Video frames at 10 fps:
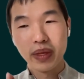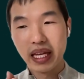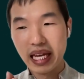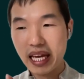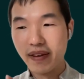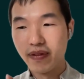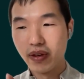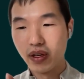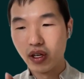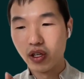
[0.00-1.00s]
if
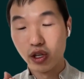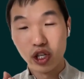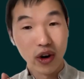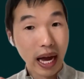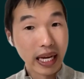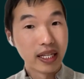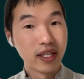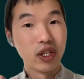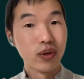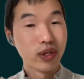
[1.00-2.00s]
you're trying to
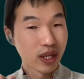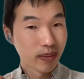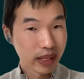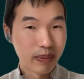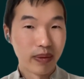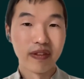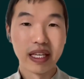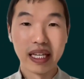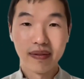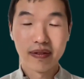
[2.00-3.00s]
do some type of
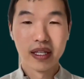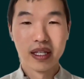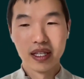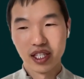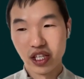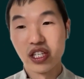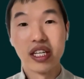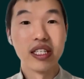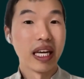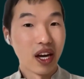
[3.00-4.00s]
gift, such
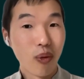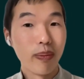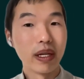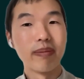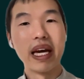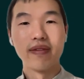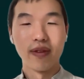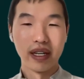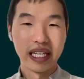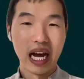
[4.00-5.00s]
as helping pay for
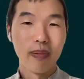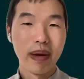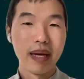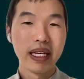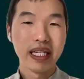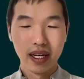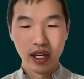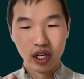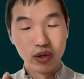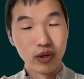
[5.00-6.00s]
a down payment,
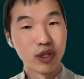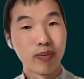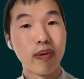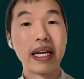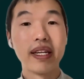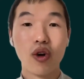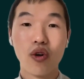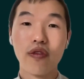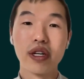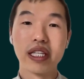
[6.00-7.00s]
to spread it
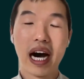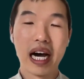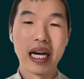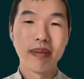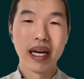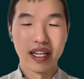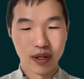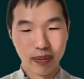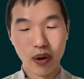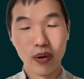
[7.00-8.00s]
over time as
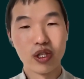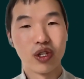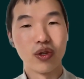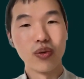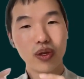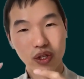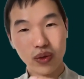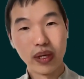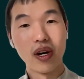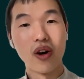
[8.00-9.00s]
opposed to do
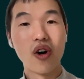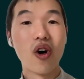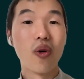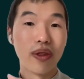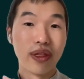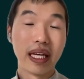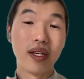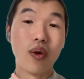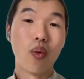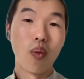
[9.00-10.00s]
it all within
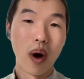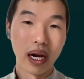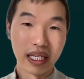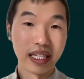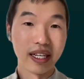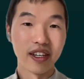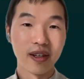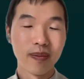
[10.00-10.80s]
1 year.